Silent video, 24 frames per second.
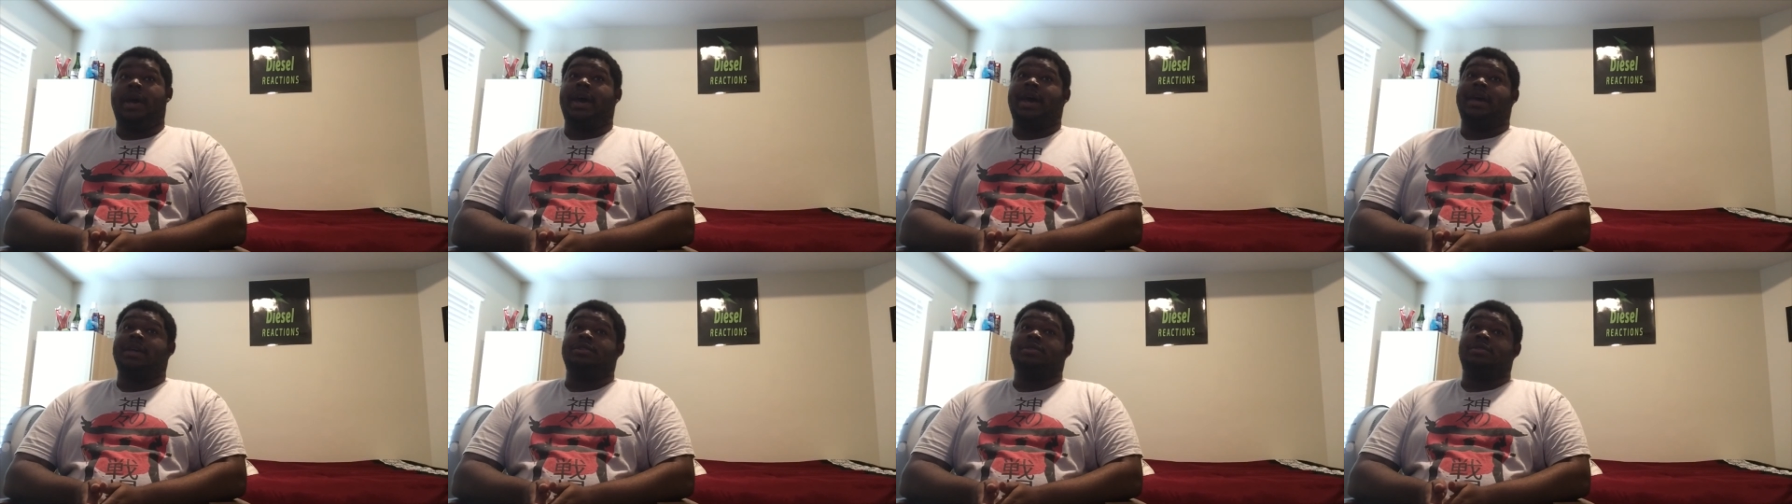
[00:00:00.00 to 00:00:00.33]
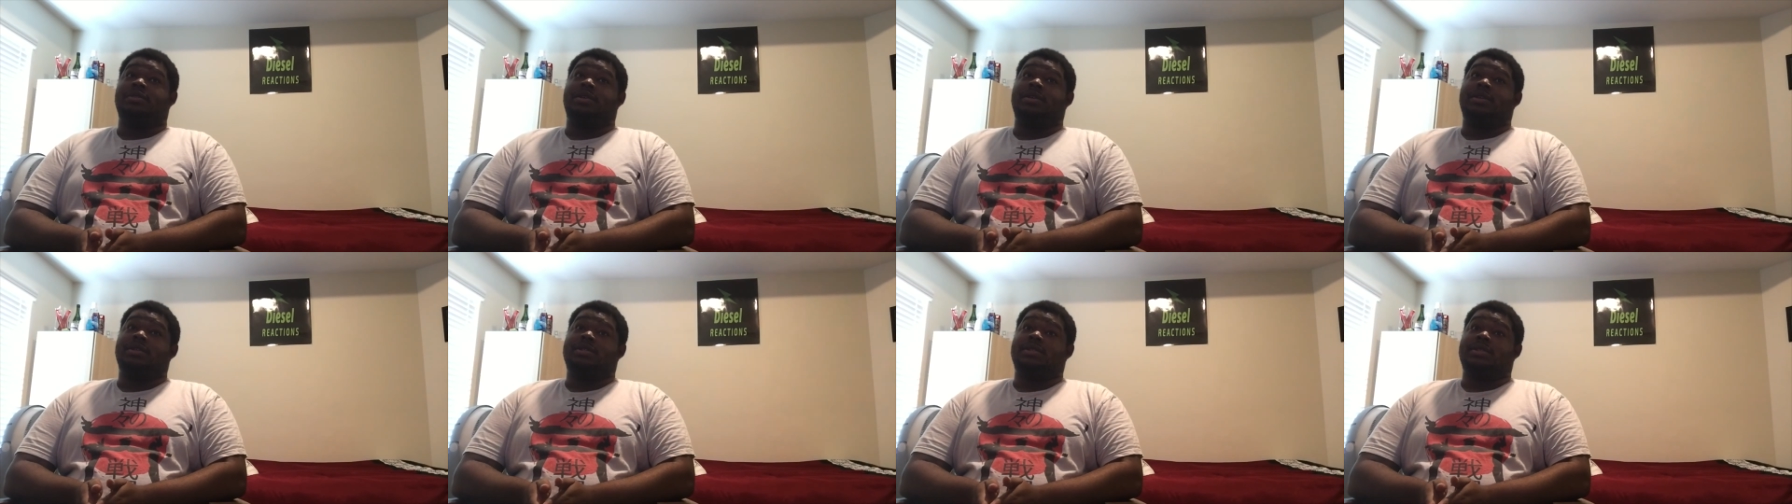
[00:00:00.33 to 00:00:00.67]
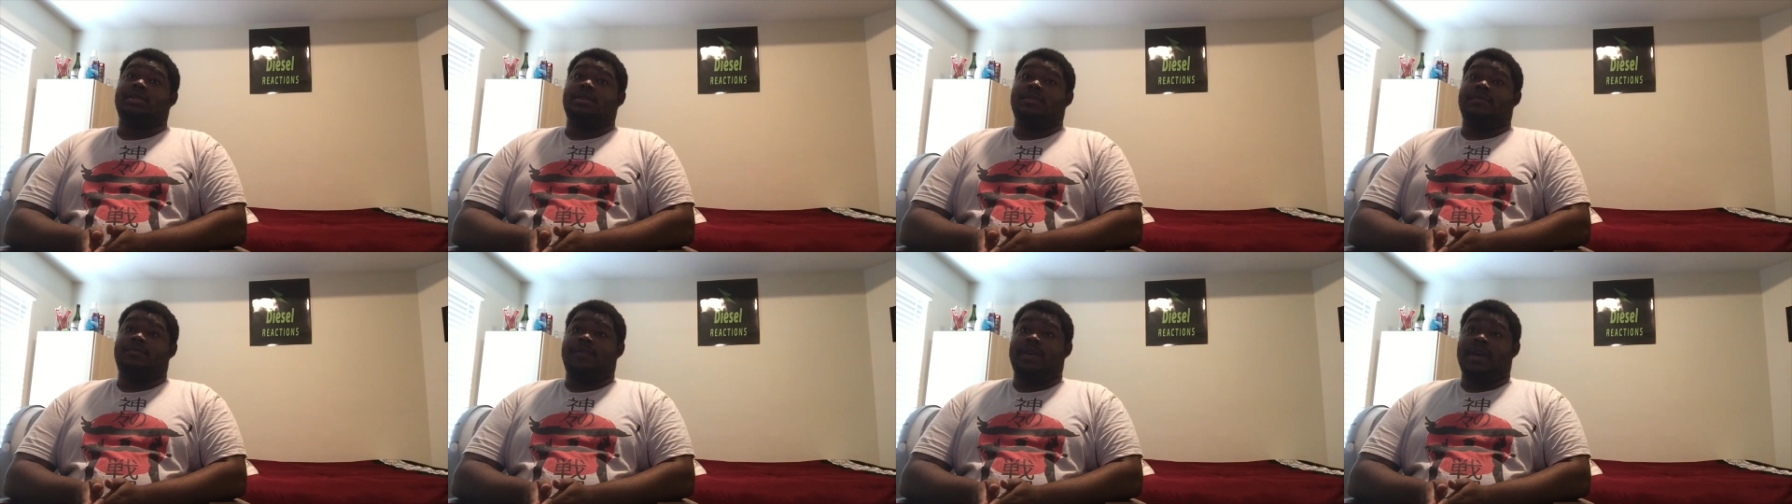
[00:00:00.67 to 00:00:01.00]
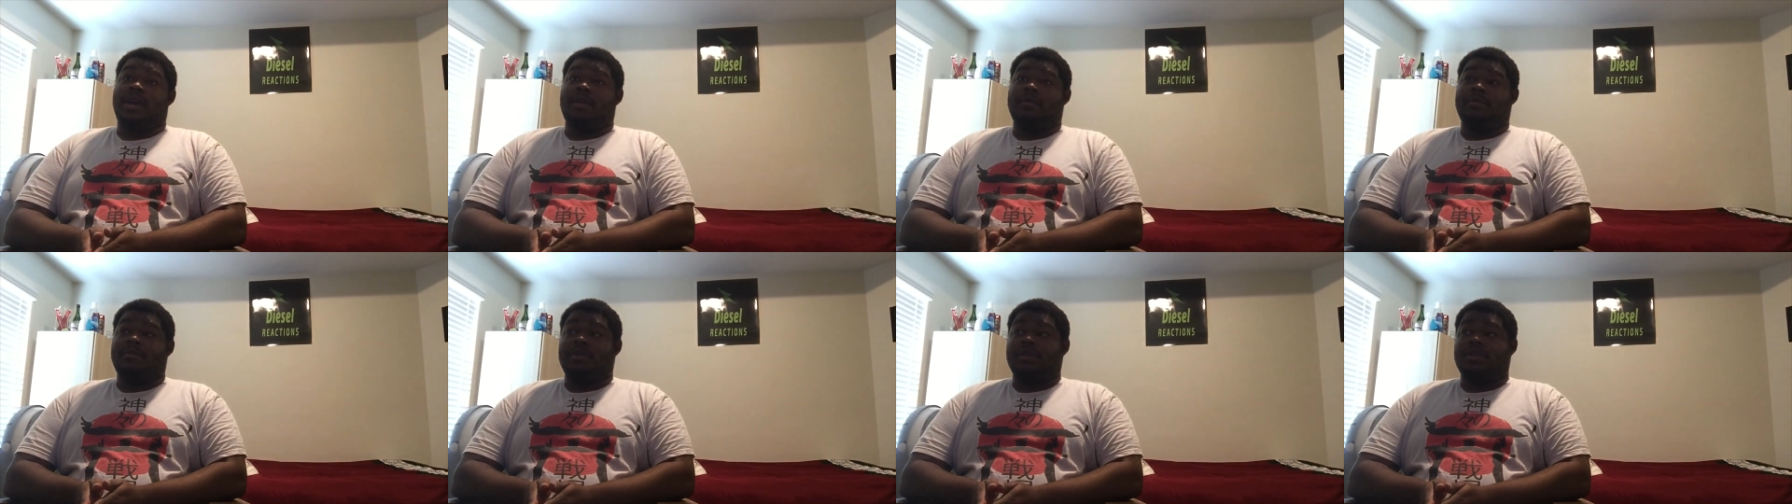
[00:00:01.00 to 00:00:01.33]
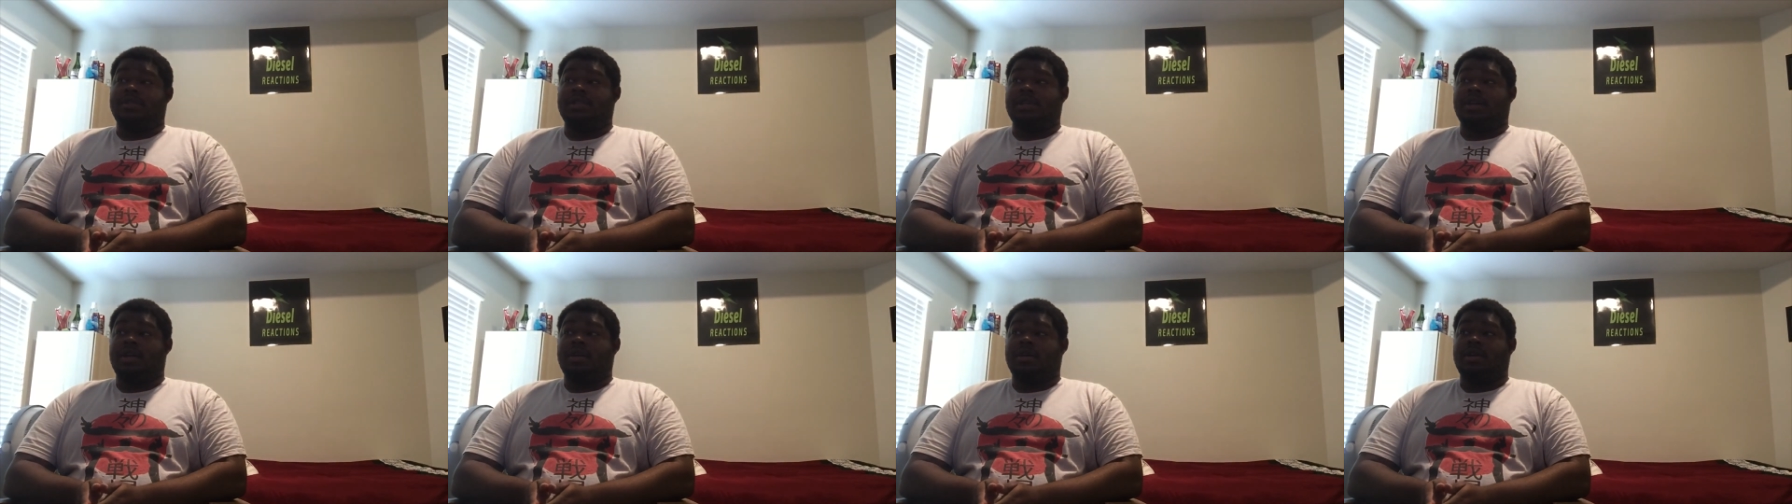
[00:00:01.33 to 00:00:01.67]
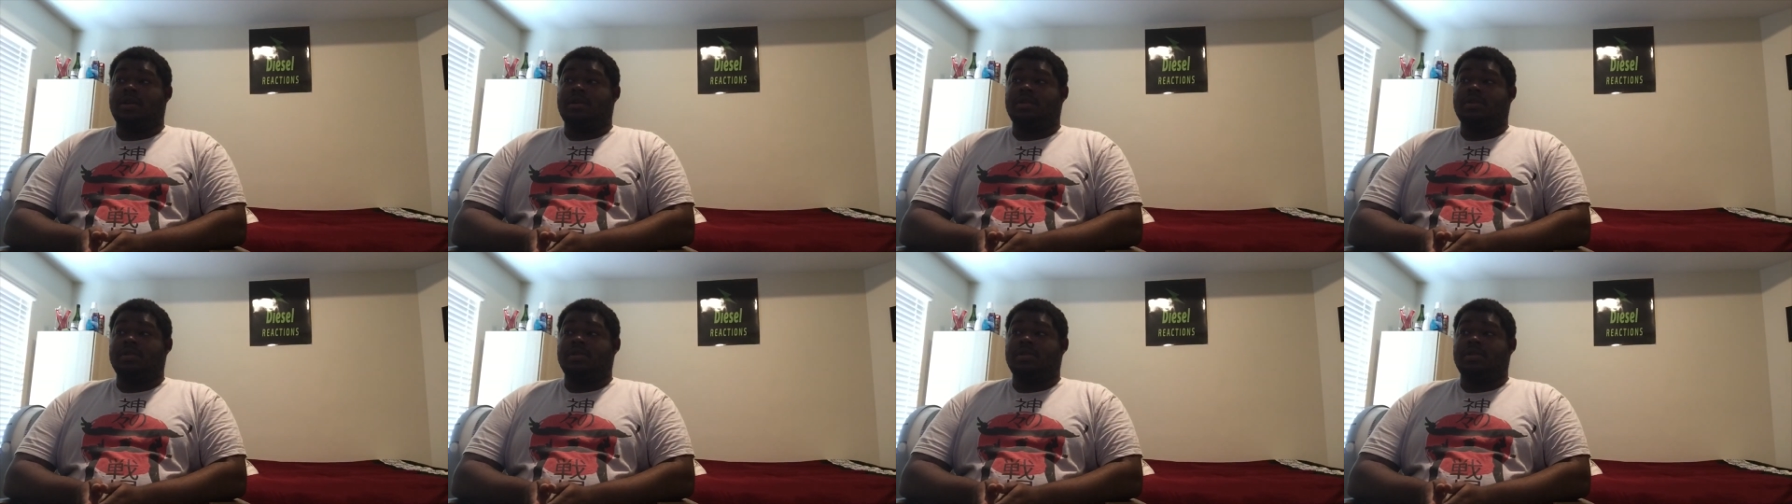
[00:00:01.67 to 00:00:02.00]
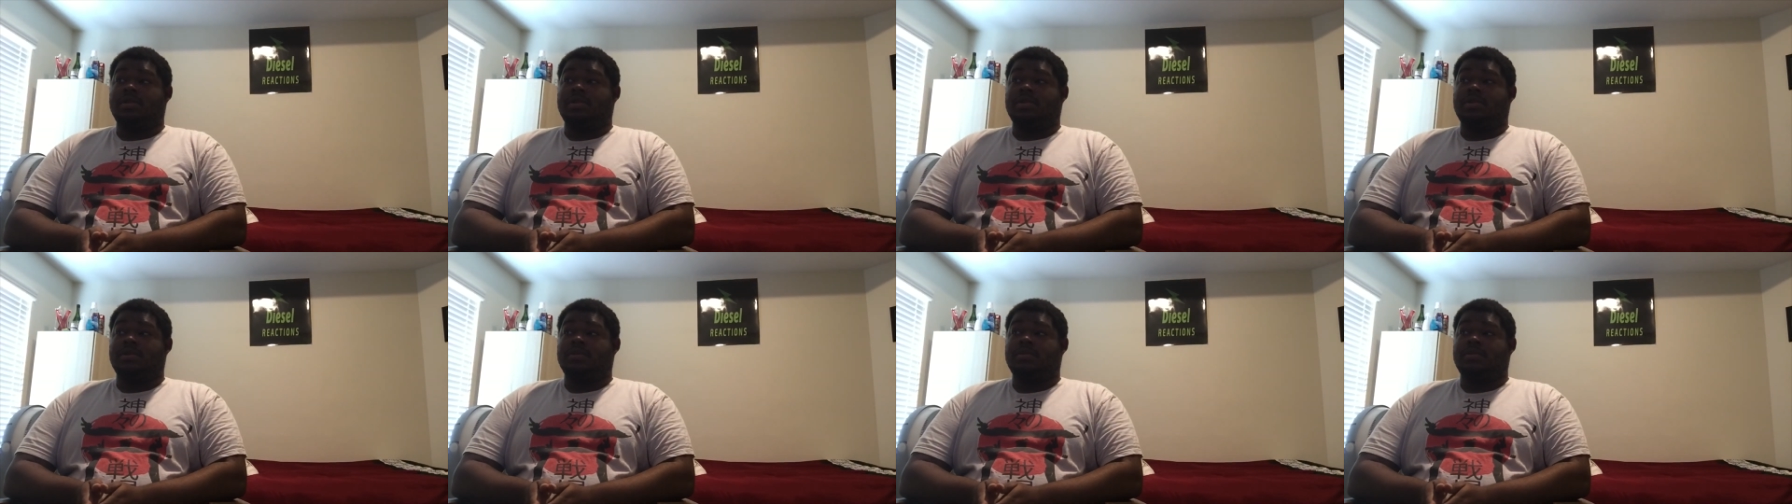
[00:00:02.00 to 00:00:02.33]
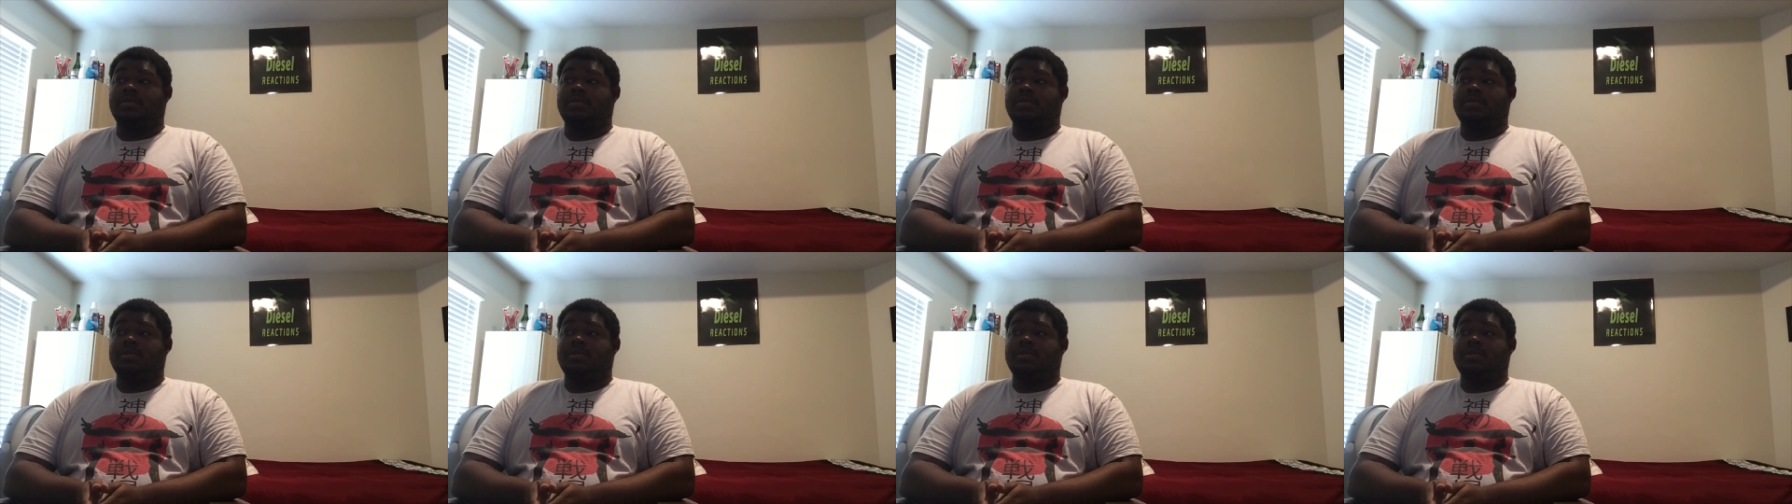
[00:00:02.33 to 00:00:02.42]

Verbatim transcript: actually survive the challenge?